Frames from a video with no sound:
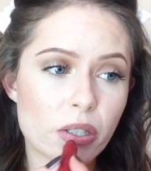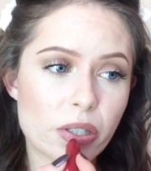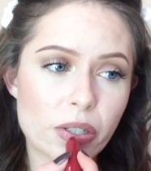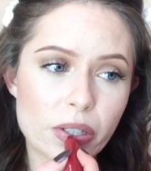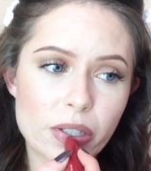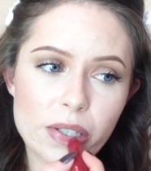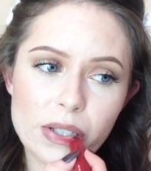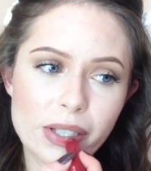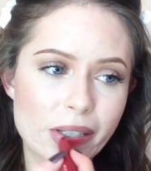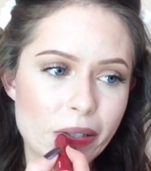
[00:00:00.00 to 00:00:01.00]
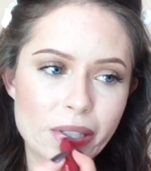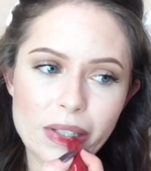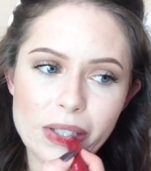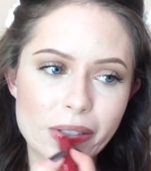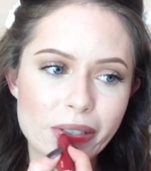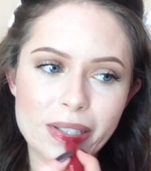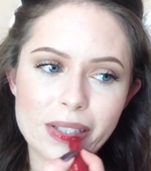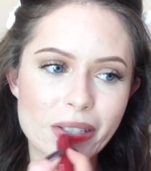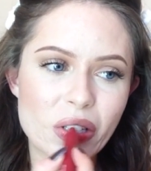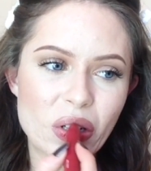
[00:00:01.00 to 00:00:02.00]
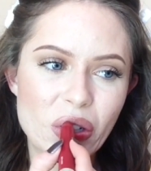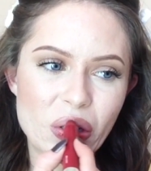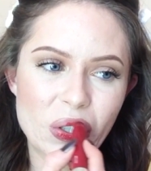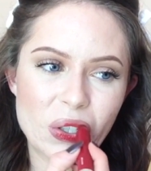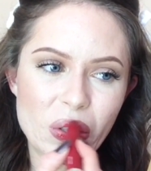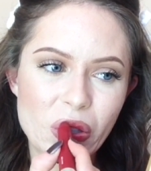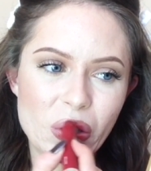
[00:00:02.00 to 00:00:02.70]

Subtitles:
So it's just going to hit a little bit on the center,